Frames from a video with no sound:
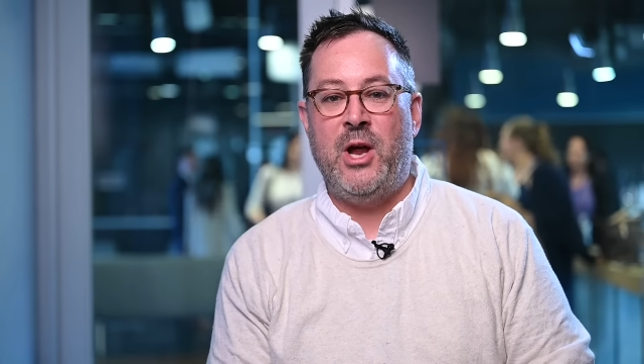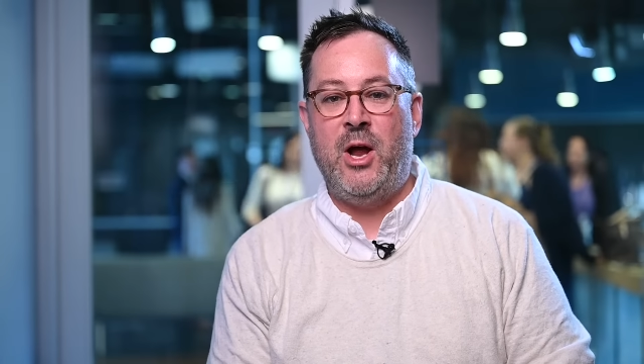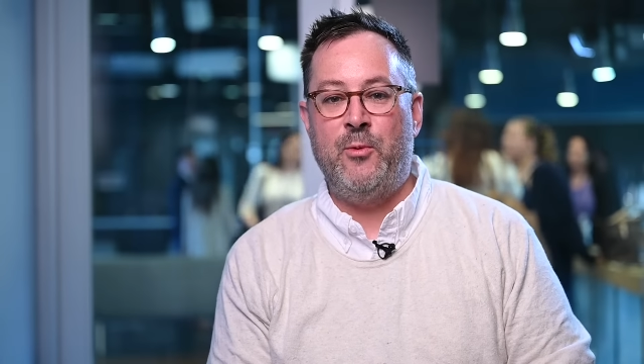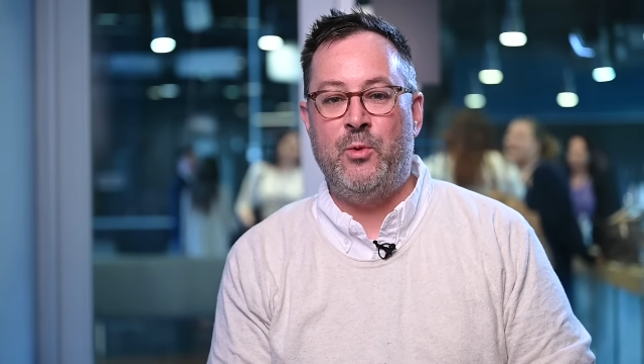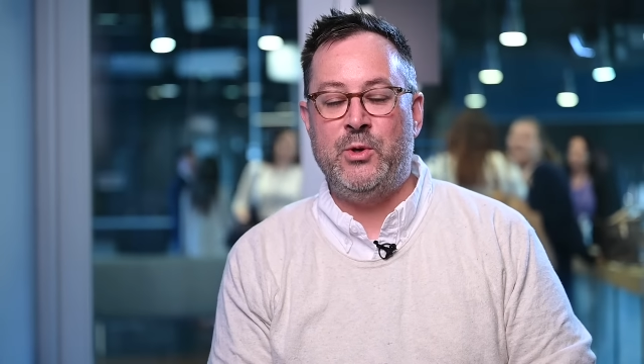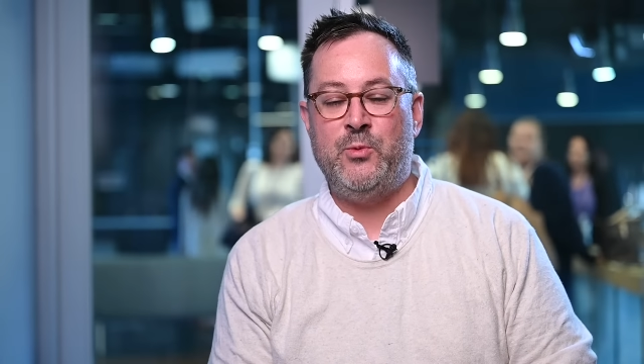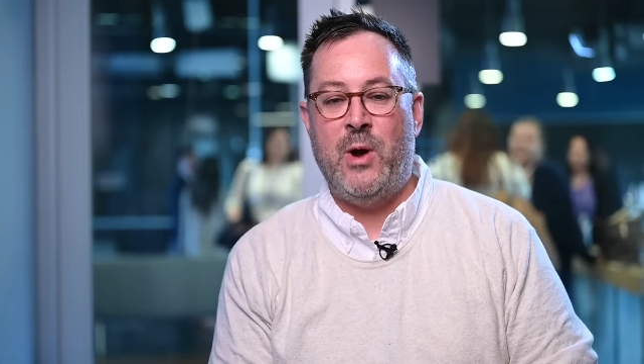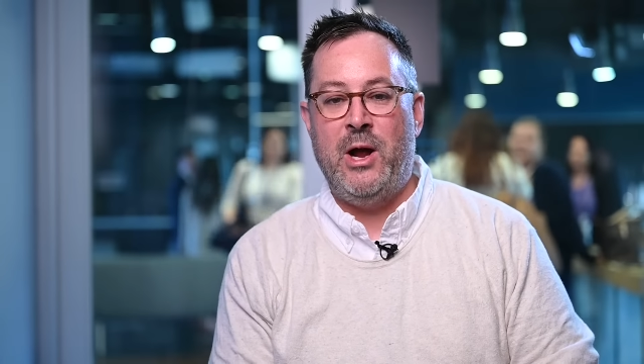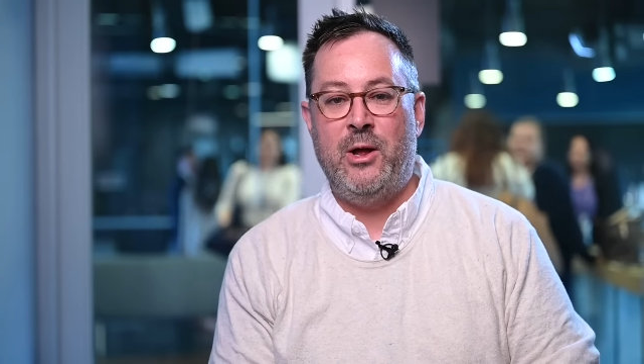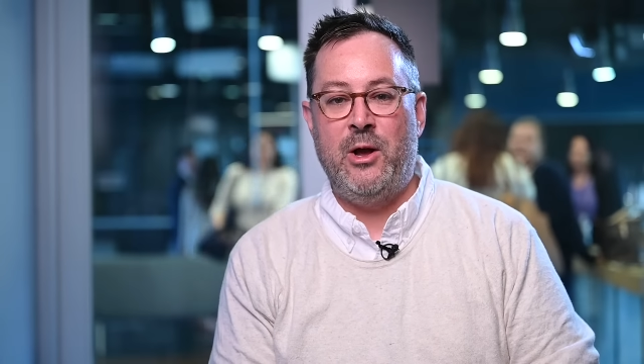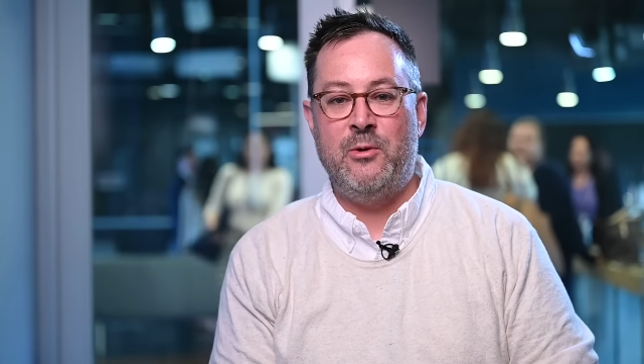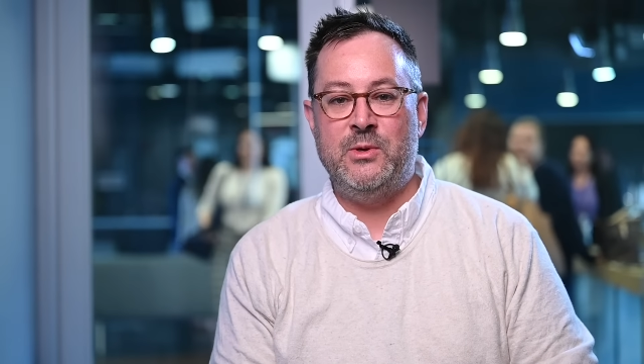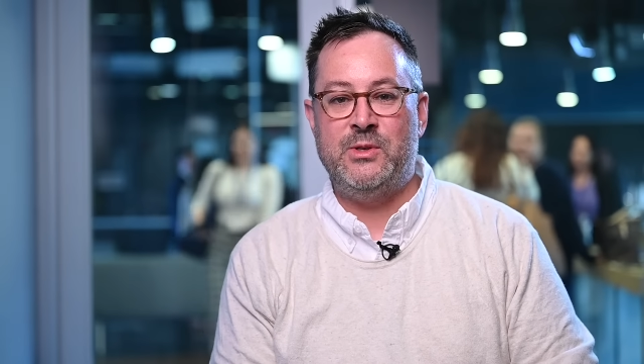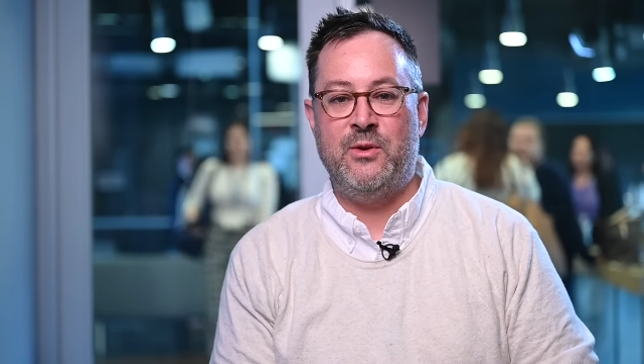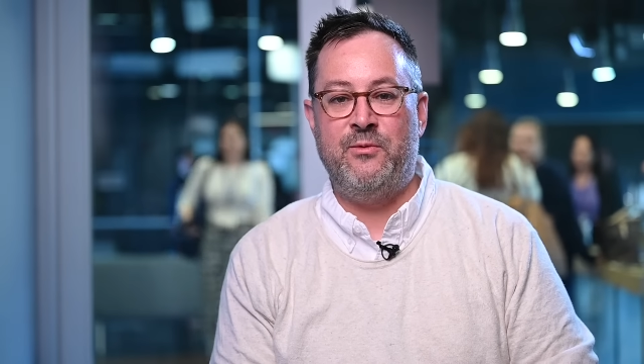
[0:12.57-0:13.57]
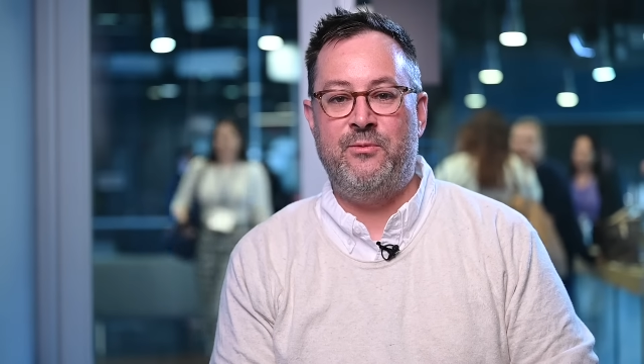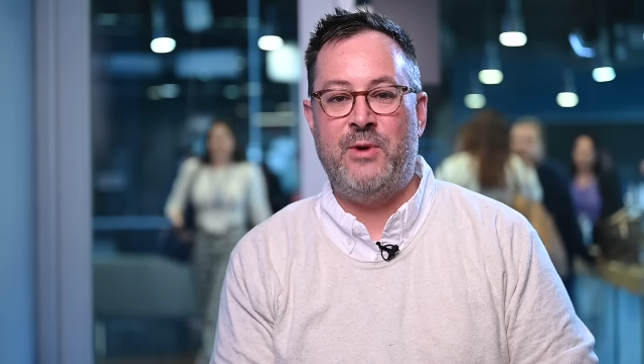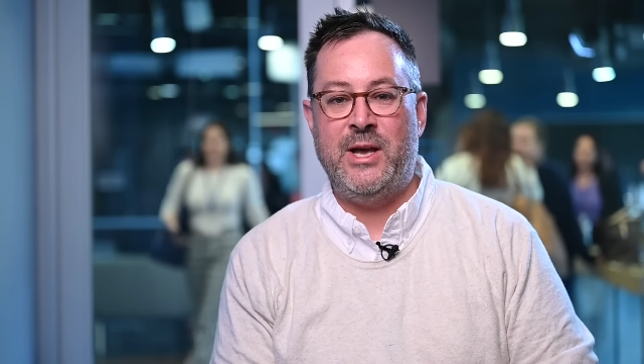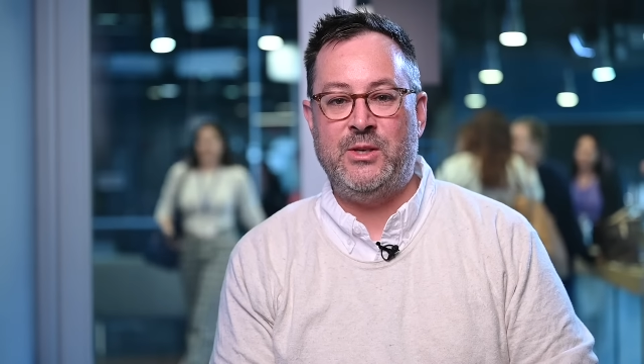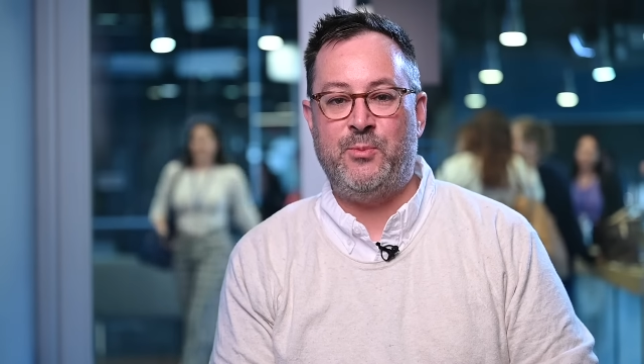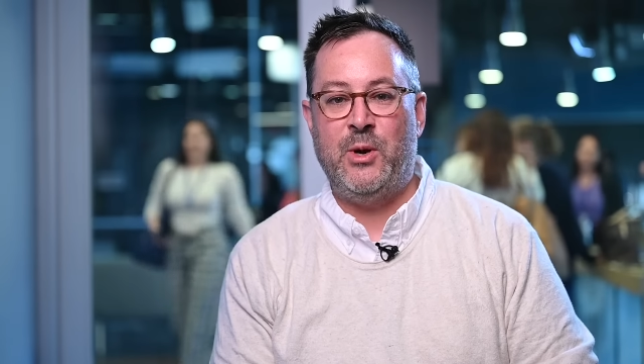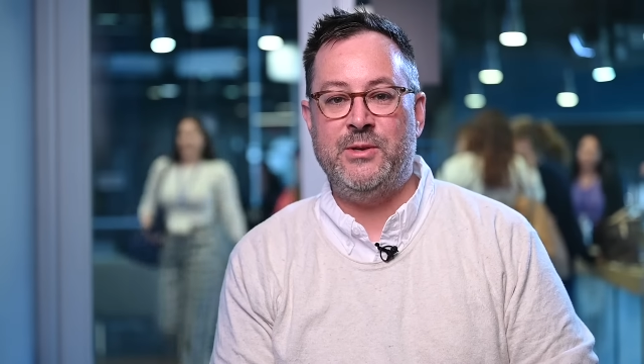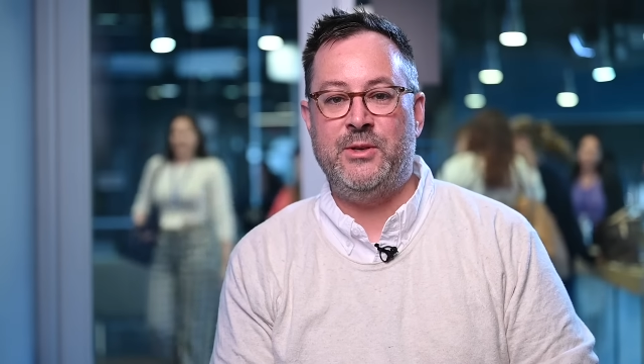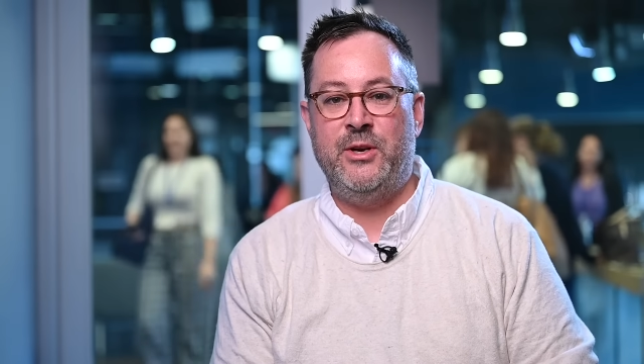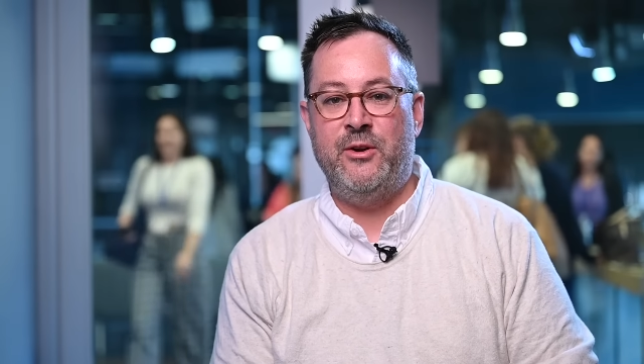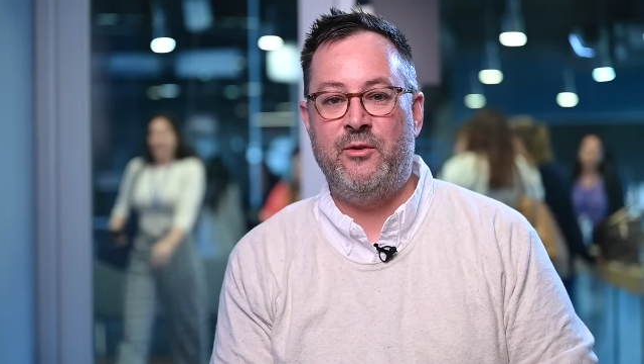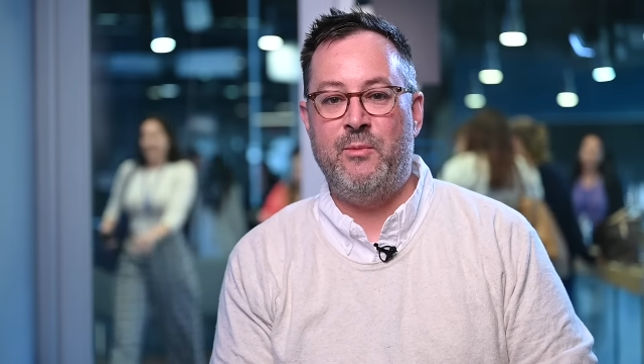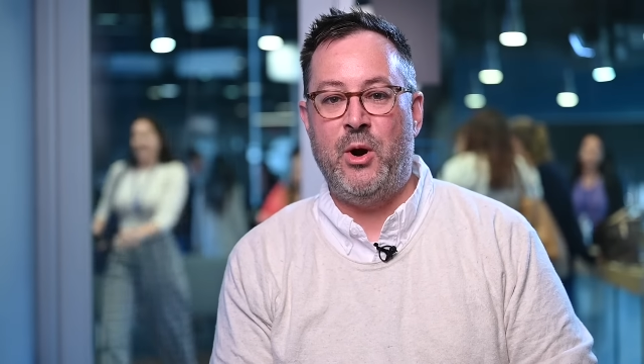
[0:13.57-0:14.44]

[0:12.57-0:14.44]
on was while I was the Vice President of